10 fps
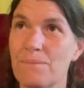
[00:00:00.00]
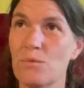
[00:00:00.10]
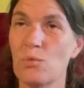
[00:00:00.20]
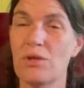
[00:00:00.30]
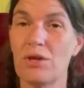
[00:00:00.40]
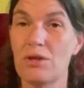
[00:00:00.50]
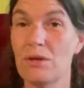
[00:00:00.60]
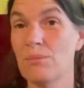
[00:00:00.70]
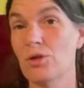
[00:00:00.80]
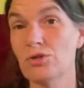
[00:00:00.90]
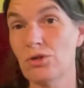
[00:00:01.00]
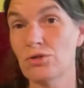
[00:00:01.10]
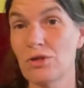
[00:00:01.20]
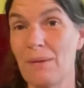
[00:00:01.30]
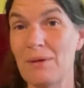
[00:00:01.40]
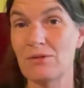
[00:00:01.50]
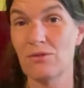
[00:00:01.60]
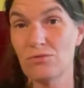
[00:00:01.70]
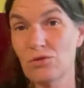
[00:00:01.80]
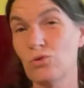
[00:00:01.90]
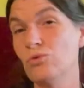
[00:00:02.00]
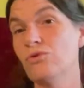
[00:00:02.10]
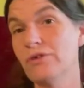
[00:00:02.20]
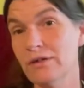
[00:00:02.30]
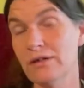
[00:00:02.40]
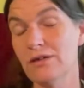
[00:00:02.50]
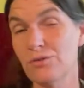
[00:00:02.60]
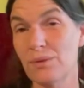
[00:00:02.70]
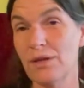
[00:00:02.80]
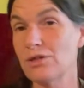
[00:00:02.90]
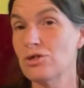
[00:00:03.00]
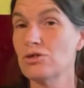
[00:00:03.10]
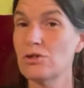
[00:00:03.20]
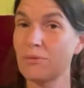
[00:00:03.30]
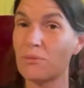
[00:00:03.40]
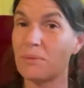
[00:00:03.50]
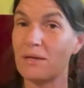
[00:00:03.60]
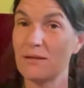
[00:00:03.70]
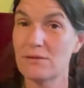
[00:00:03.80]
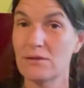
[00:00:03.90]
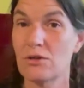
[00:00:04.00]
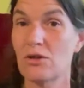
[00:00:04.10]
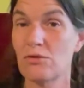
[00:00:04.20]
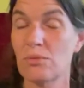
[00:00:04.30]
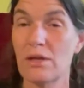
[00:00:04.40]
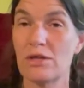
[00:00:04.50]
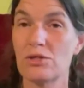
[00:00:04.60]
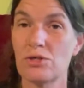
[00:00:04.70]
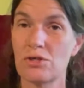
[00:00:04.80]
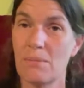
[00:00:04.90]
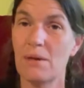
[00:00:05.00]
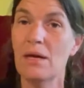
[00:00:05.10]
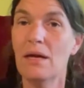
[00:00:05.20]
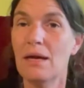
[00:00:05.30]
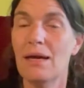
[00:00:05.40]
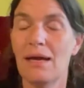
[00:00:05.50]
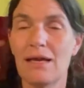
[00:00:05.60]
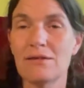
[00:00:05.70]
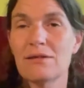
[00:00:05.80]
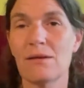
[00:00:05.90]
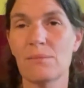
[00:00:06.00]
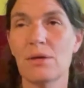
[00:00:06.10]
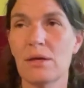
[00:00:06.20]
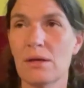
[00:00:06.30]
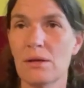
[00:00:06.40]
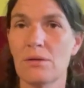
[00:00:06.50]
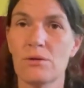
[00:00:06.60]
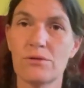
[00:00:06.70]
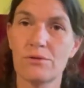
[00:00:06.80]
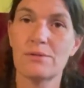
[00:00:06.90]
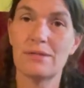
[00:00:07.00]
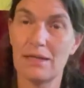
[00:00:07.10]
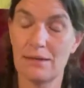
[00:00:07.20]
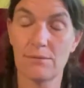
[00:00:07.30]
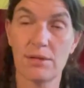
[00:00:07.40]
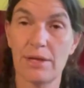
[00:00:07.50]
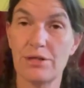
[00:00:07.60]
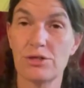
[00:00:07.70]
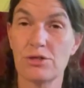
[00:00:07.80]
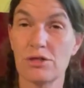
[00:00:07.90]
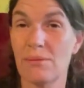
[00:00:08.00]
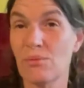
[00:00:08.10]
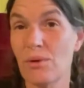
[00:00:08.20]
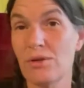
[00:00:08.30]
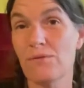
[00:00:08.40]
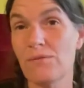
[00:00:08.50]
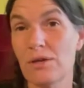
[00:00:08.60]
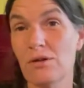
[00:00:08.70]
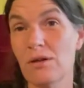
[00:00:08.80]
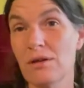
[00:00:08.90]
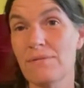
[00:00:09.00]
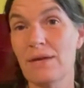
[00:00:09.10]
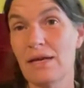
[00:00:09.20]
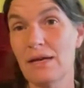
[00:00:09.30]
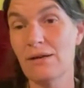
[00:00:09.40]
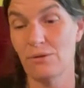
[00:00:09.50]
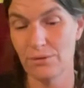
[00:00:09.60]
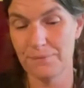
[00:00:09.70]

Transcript: without the emotional trappings of two serious relationships, but a serious relationship and some looser dating relationships while you figure all of that out.